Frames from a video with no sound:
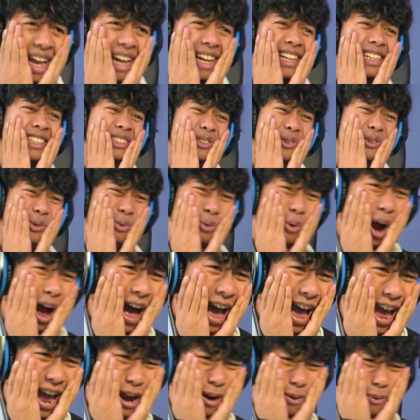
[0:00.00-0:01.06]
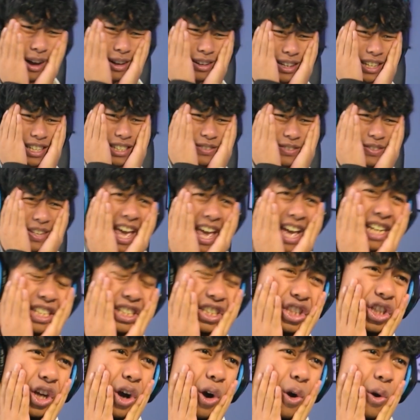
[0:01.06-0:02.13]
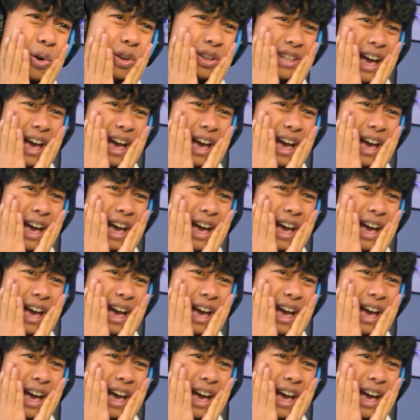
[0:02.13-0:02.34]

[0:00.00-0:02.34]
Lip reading: and he's crying while he's getting choked